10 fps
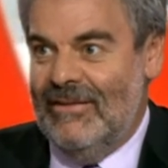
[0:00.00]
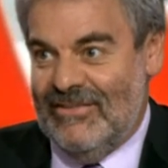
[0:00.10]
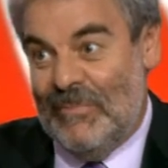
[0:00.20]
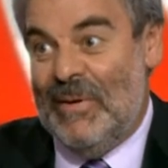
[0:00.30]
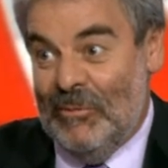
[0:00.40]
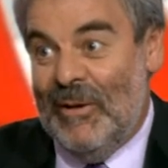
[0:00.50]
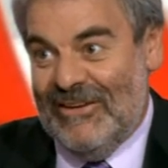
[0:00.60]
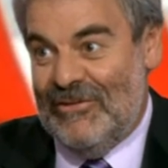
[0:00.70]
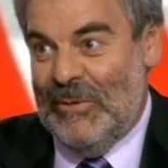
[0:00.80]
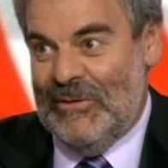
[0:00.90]
Some people
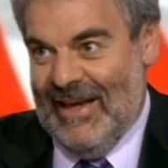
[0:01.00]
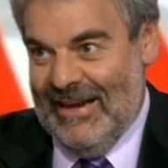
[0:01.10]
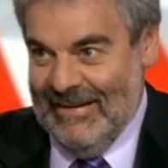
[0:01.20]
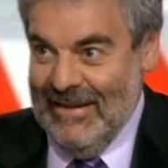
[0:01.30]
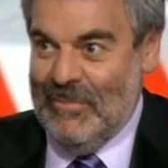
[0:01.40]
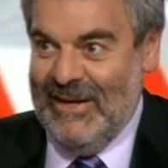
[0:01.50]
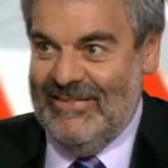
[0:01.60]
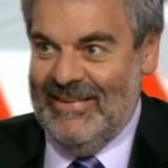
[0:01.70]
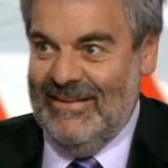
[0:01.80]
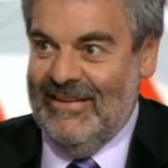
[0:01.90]
might dispute that, but
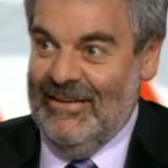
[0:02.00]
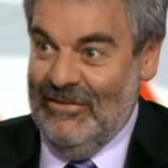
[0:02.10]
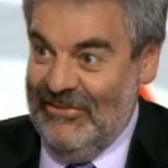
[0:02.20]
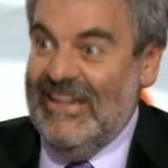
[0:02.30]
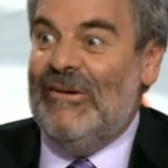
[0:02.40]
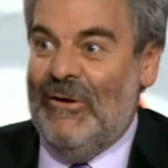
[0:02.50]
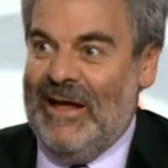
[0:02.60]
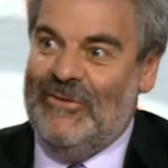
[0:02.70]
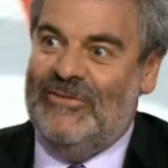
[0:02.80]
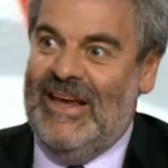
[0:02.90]
he said 0
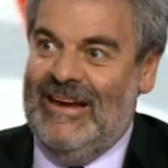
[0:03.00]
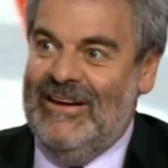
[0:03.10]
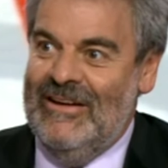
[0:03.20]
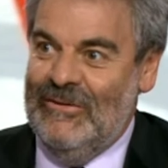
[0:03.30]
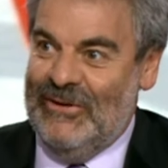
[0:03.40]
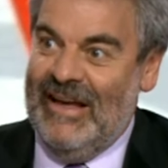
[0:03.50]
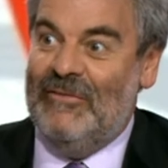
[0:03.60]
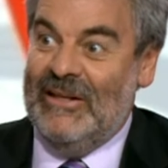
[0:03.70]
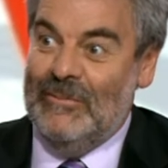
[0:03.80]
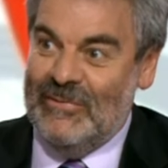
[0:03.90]
out of 10 for
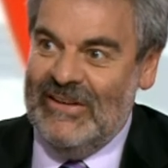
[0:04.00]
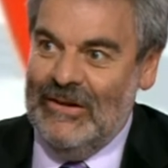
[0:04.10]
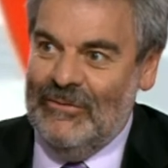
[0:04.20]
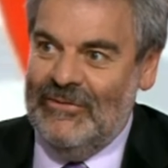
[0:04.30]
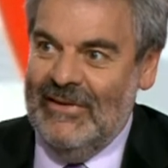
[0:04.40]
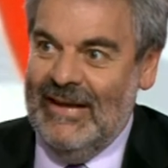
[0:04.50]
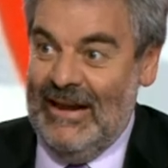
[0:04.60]
governing themselves.